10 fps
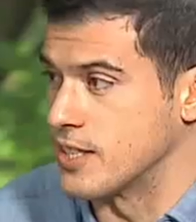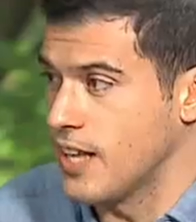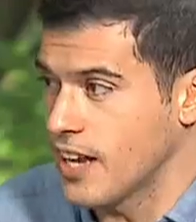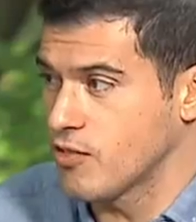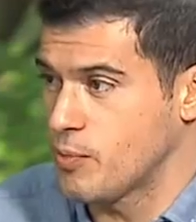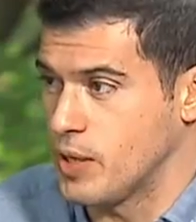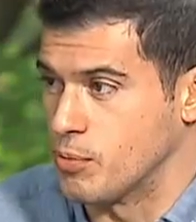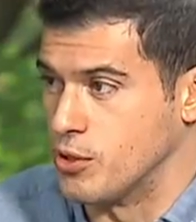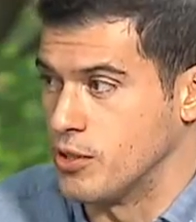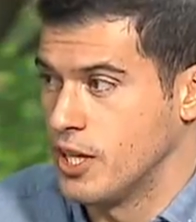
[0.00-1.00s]
A lot of
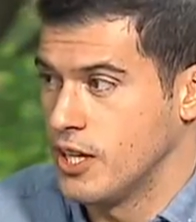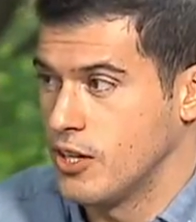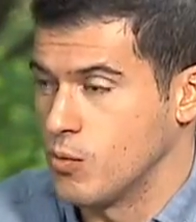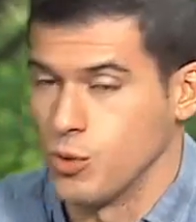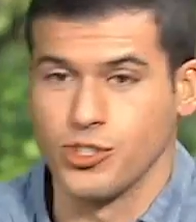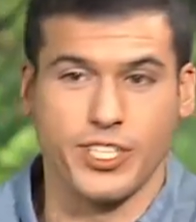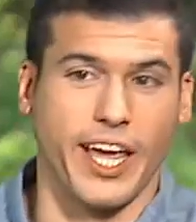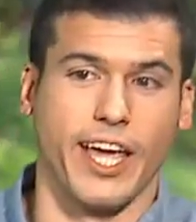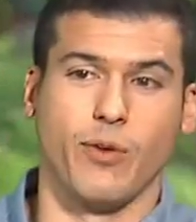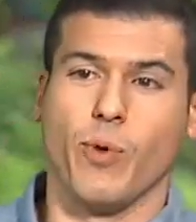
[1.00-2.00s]
people will
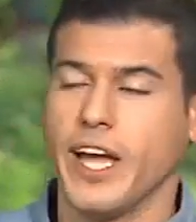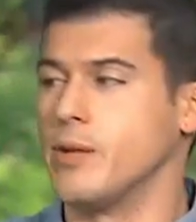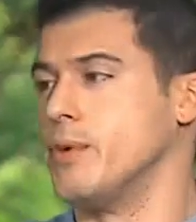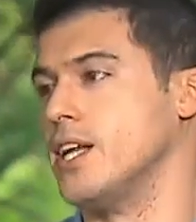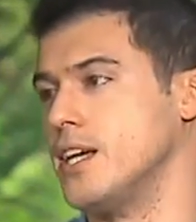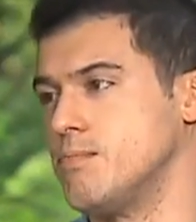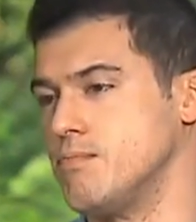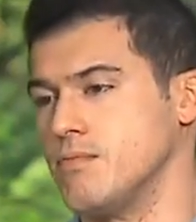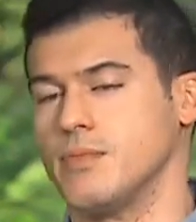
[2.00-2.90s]
say, wait a minute,